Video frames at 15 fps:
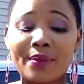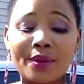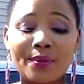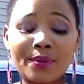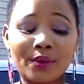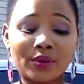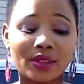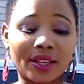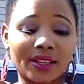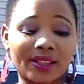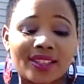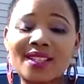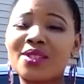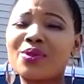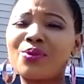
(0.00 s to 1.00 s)
People like
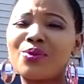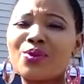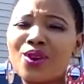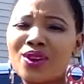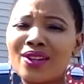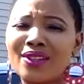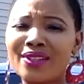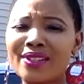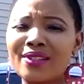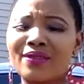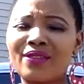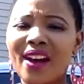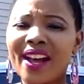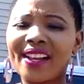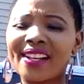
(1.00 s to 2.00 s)
these words,
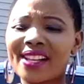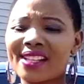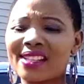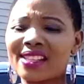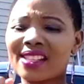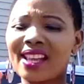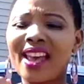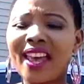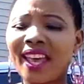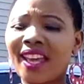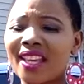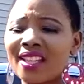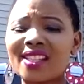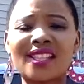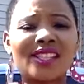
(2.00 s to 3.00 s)
violence,
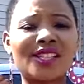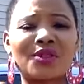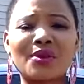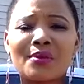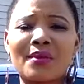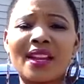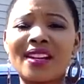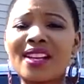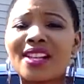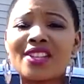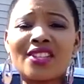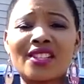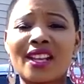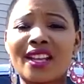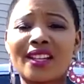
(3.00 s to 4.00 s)
hate,
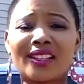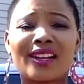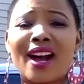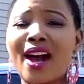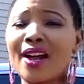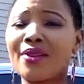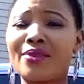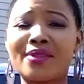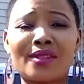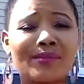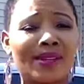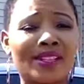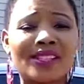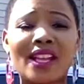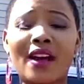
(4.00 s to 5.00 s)
discrimination, colorism
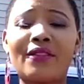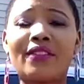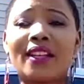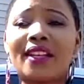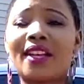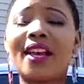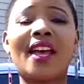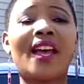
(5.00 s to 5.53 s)
and stuff like